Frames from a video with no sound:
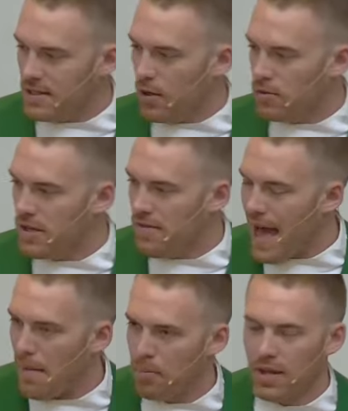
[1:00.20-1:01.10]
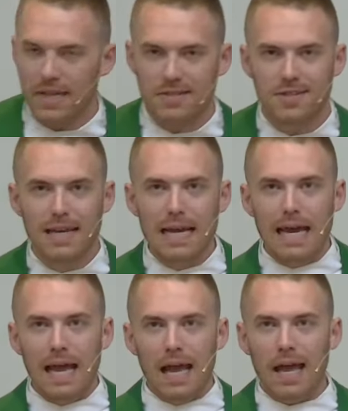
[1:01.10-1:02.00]
and go to that place.
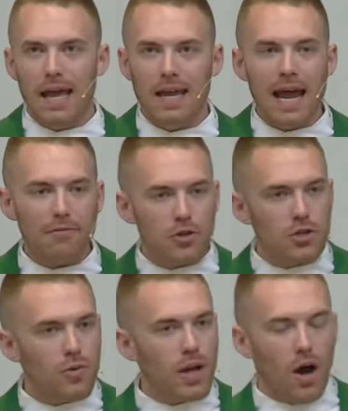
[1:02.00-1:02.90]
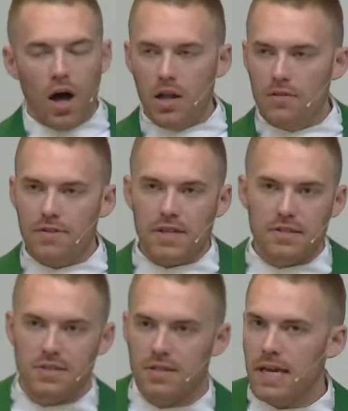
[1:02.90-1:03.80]
And after doing all of
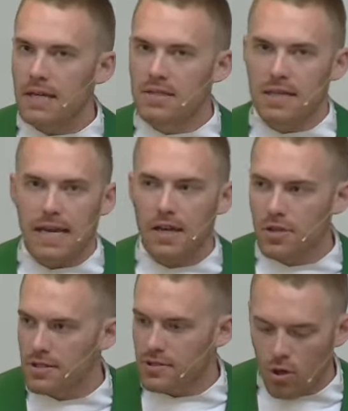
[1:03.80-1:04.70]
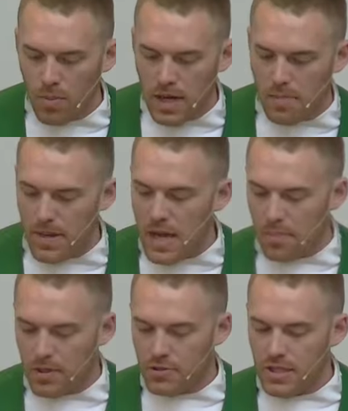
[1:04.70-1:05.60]
these things and healing so many
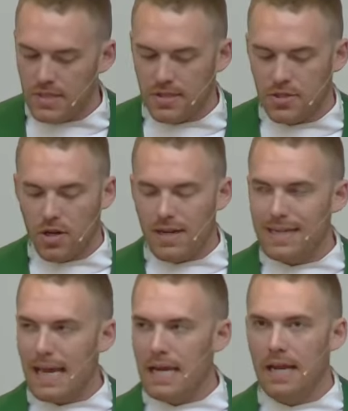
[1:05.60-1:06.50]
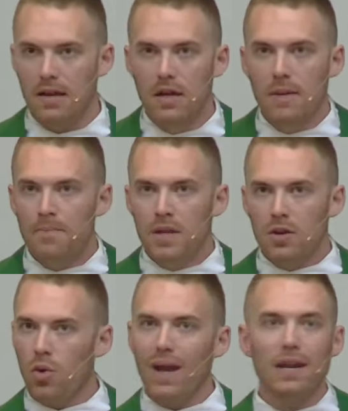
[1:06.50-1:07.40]
people, Jesus started gaining
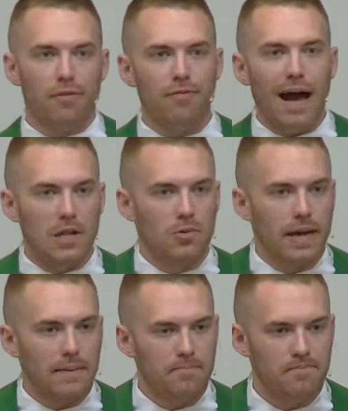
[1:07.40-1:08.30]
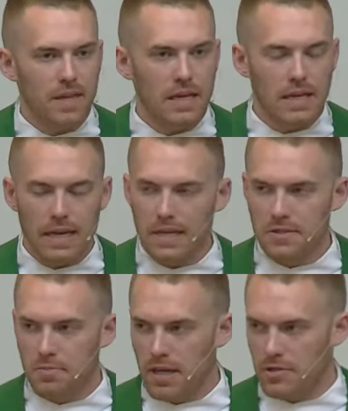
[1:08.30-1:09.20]
quite a following in
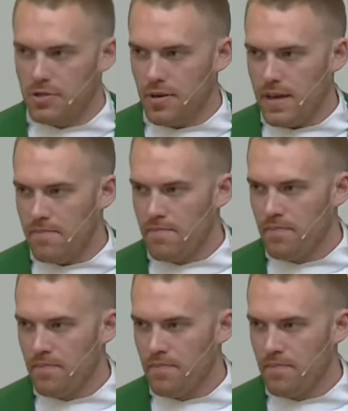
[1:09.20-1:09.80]
his ministry.